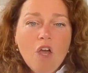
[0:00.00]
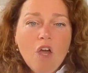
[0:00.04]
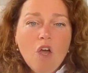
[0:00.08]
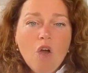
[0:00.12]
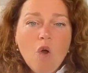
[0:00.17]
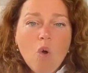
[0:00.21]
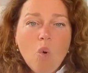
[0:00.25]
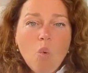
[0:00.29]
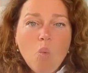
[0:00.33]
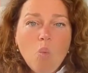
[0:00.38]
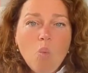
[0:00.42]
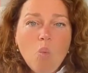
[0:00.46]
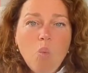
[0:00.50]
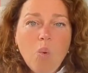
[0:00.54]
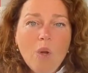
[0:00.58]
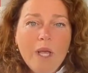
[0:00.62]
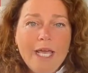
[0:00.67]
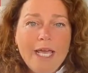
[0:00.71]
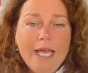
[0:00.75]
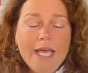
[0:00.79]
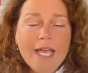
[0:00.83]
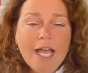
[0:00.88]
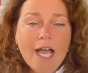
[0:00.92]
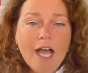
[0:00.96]
We
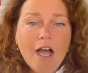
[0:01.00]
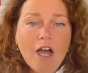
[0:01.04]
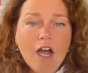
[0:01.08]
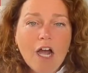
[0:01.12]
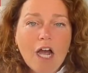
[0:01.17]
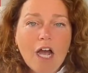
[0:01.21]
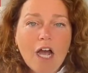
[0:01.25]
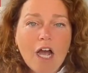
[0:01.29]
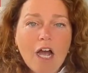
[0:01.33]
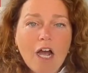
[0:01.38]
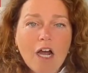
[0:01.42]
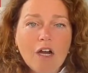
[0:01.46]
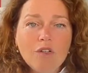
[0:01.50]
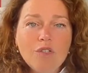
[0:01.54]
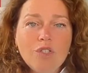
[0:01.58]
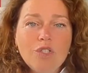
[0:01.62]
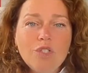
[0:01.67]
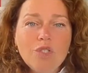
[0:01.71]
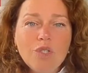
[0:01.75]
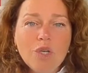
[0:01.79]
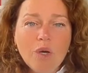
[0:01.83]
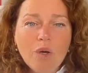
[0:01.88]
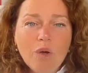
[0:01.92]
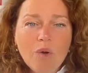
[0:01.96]
are
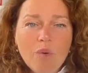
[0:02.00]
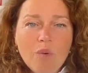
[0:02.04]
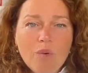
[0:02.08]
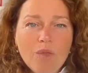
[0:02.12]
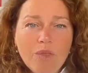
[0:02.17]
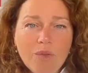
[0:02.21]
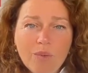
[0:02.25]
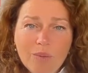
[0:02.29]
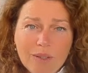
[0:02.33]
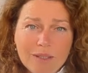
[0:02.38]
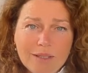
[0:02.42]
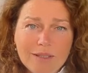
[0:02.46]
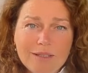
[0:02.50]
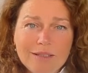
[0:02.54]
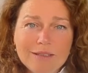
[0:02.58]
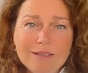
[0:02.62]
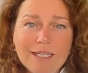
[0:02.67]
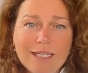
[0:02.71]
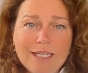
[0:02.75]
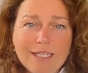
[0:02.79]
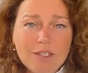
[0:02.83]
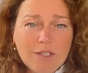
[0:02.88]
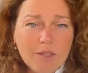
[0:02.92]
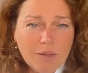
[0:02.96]
so
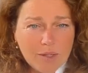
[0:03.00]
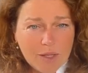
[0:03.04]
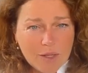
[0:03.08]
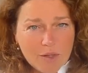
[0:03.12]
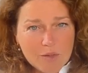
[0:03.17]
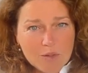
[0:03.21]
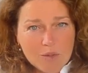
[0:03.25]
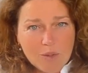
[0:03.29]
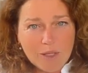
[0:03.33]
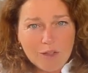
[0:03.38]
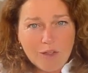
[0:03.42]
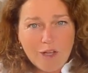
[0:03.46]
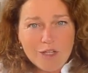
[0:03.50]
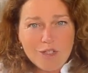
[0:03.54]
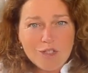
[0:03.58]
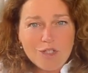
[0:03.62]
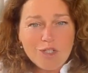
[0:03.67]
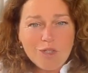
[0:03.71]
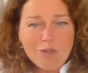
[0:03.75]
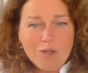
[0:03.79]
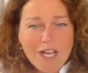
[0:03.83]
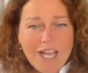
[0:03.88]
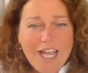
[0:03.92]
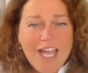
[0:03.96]
thrilled, and it's okay. So I
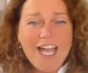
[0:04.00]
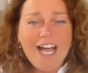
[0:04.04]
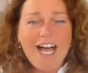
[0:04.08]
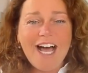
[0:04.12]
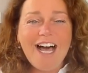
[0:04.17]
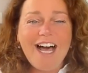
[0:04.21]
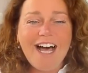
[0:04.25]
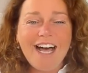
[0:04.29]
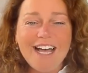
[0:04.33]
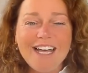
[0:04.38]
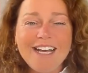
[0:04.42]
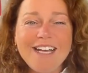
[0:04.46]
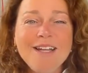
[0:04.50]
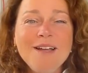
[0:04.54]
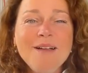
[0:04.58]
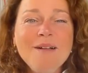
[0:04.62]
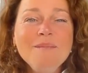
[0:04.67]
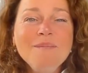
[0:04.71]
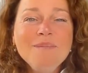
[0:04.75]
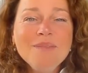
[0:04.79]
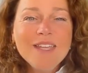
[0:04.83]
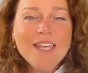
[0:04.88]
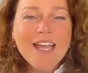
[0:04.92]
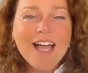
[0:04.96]
lost Judi
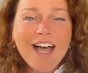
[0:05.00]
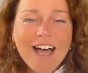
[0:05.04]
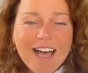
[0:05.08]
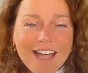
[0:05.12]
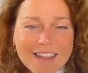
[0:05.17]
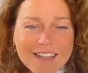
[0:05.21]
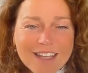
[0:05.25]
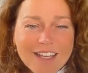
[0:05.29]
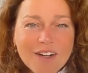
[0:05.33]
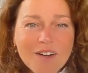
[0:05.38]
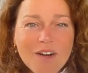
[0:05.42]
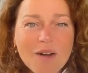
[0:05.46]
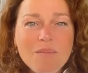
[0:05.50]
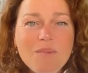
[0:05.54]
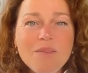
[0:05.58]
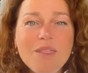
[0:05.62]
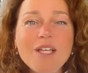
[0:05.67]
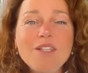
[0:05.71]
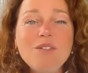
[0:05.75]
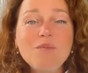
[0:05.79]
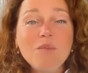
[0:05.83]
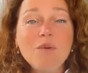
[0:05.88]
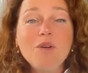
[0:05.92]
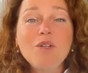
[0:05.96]
on the internet,
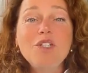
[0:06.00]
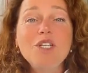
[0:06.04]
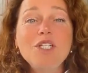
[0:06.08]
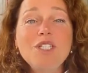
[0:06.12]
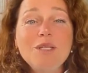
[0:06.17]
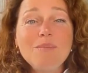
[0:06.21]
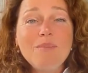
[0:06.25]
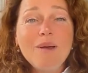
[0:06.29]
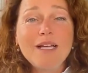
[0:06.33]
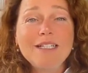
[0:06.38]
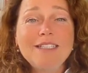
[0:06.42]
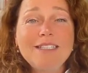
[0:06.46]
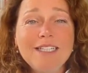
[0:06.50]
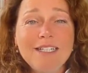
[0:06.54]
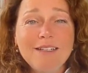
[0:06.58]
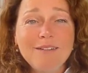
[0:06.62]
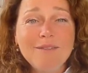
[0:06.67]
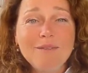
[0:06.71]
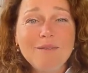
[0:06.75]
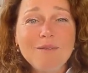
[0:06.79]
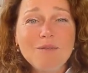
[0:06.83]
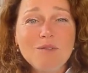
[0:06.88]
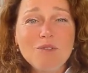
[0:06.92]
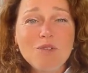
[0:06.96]
but we're just about to
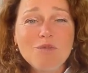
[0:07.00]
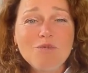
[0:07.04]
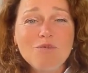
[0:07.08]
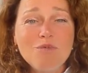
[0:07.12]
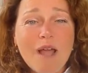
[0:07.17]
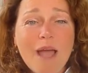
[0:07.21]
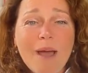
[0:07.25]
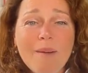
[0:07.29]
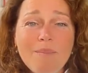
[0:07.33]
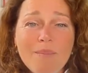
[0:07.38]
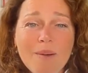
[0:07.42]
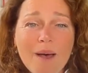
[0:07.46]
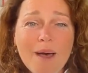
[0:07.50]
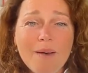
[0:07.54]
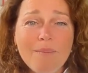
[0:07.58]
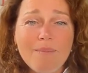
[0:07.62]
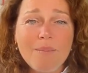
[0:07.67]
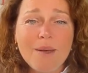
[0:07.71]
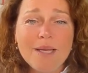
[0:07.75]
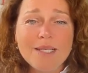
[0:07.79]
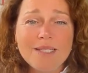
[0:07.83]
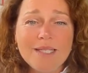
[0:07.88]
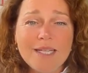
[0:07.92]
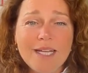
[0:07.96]
wrap up
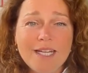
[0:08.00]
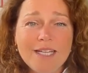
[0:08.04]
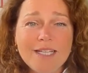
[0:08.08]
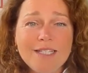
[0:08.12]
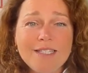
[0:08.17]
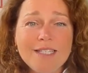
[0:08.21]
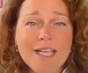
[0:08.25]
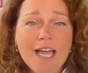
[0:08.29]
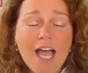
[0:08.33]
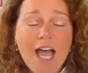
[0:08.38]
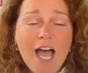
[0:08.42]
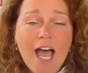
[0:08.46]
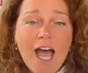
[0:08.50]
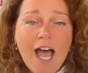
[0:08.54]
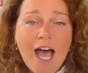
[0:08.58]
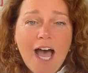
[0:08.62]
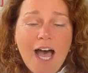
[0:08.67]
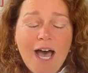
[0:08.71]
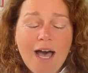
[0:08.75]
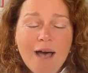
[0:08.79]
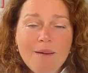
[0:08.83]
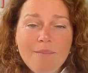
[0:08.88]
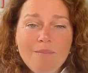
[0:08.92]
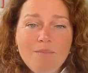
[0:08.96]
as it is.
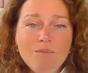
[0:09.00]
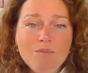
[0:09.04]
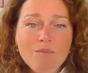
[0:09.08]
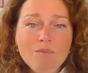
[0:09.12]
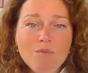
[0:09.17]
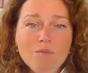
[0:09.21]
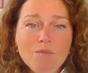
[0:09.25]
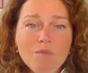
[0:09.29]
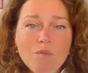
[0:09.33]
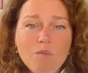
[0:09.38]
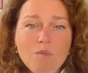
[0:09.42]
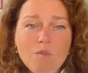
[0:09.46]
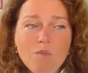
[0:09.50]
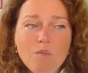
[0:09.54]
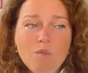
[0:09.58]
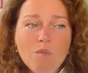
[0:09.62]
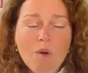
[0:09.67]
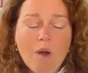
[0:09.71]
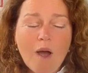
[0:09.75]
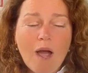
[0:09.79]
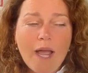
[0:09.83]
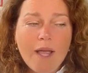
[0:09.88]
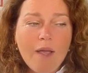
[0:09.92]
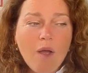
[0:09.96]
I
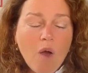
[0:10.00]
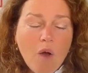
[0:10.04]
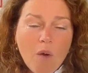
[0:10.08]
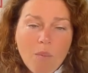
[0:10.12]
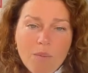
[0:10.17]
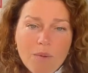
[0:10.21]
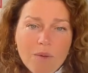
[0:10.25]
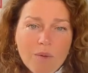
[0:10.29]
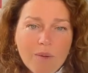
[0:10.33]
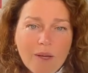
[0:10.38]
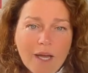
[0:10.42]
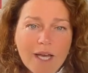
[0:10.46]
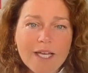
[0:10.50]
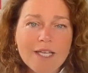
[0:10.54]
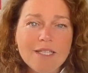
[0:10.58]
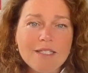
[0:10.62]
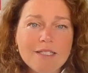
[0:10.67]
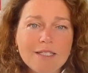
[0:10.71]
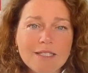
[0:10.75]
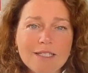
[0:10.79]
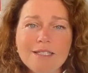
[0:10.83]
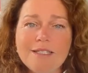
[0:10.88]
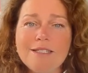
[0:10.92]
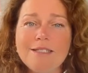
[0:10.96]
hope you guys
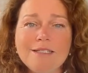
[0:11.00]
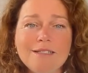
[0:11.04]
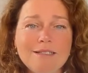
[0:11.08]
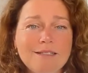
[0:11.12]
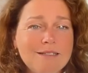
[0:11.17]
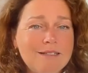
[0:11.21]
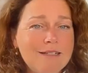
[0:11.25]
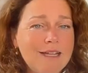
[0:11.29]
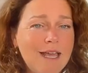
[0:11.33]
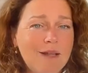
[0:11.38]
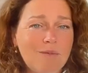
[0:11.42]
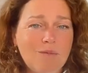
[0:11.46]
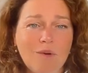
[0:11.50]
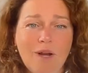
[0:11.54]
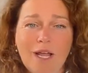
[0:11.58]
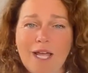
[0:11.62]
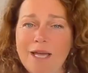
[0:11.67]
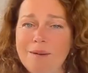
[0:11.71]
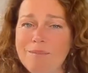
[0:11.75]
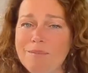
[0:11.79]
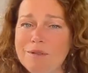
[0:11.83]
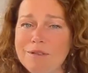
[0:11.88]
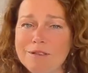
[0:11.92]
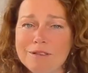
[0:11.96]
listened and were
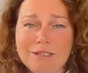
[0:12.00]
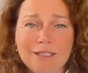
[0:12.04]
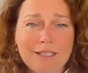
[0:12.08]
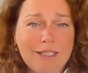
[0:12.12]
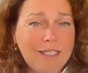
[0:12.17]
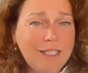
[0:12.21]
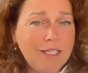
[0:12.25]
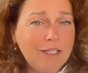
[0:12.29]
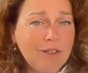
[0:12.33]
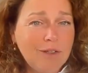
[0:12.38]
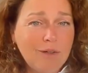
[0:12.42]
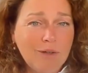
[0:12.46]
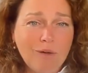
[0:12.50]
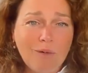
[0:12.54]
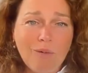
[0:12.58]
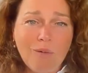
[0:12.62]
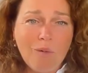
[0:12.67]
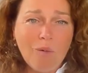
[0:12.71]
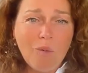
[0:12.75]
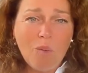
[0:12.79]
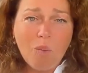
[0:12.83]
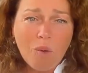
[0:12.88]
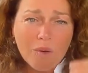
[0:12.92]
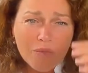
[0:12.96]
able to hear
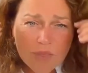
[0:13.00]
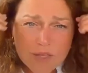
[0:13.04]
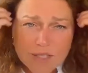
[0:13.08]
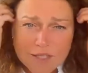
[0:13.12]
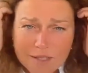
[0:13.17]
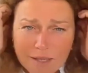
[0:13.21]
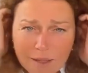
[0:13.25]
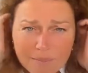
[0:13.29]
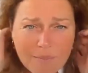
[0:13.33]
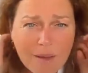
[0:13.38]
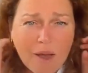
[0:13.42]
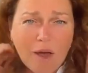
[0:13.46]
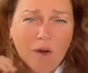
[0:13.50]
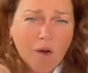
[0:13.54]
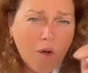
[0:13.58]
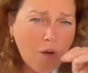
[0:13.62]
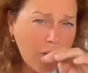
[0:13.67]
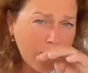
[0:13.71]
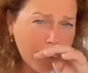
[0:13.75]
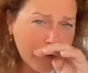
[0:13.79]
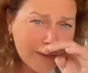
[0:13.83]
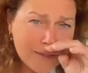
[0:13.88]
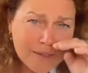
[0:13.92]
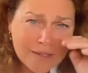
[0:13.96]
what about
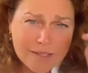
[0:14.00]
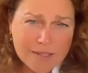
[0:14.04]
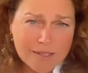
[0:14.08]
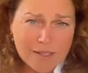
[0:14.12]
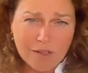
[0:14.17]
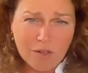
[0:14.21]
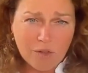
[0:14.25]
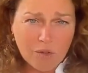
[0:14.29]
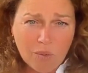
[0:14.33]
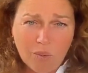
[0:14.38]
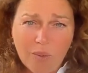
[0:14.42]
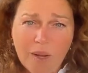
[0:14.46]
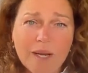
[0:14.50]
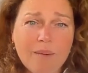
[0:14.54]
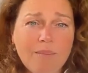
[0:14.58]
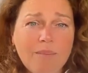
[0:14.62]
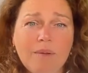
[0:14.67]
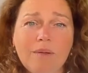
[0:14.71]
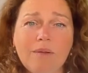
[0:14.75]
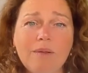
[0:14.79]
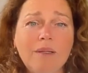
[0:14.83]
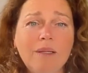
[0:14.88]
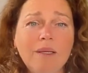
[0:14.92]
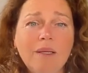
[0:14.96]
all this
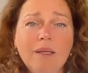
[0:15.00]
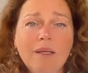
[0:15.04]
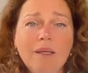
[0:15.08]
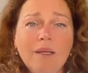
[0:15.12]
incredible